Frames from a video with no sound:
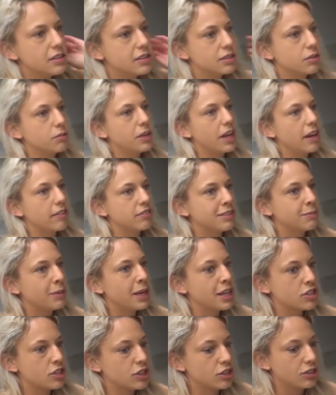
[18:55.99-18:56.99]
So we have to
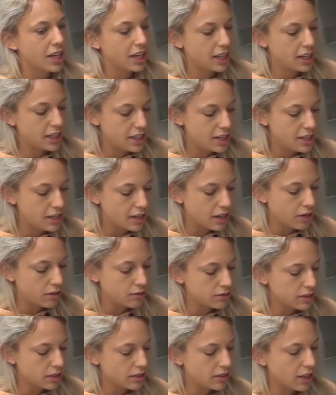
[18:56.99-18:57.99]
make sure that he
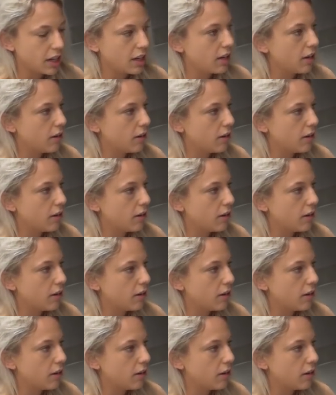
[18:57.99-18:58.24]
knows, okay,